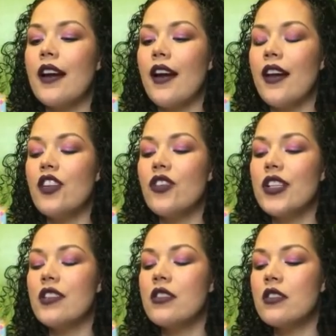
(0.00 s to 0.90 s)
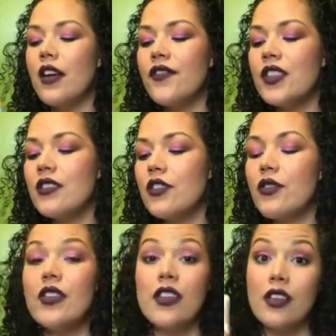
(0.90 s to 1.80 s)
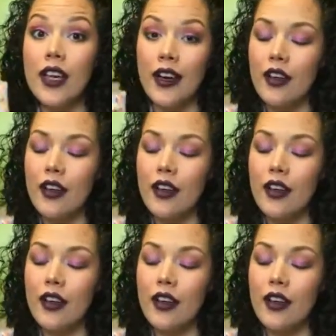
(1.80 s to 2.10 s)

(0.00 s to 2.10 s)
that hydrates and softens to the